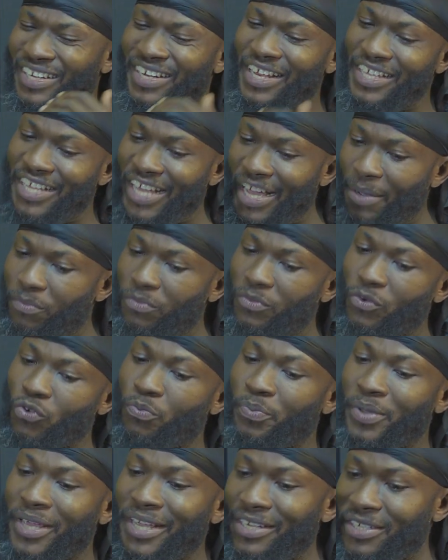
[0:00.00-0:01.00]
game will
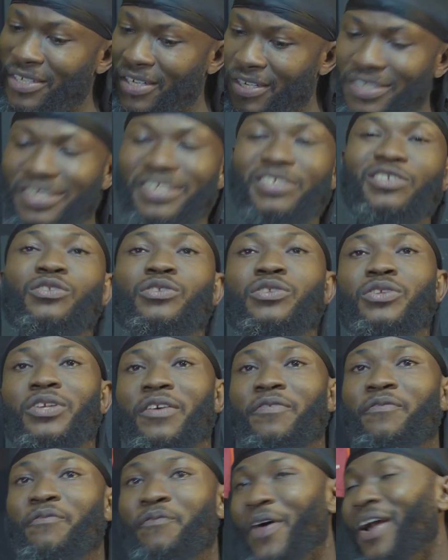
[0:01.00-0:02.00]
be interesting to the
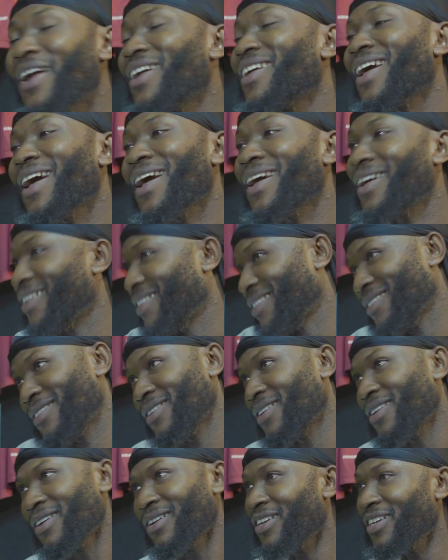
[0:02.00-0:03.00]
very end.
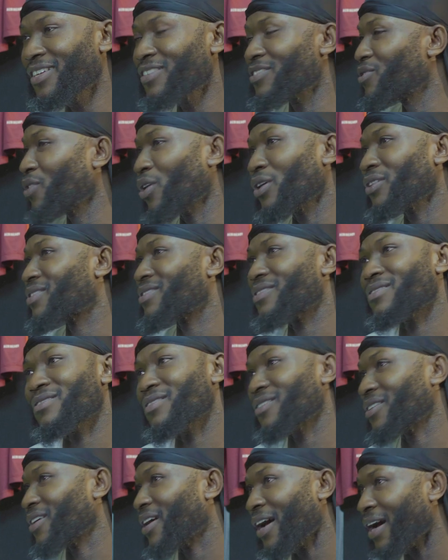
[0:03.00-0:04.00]
This is not
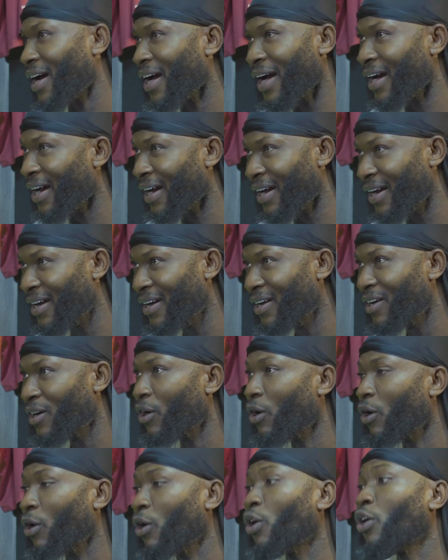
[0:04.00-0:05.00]
Serie A
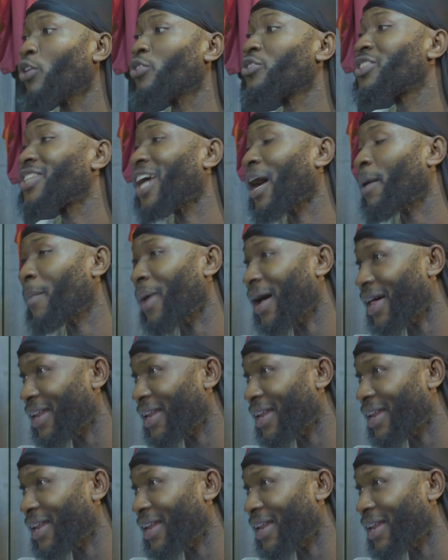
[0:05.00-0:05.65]
or German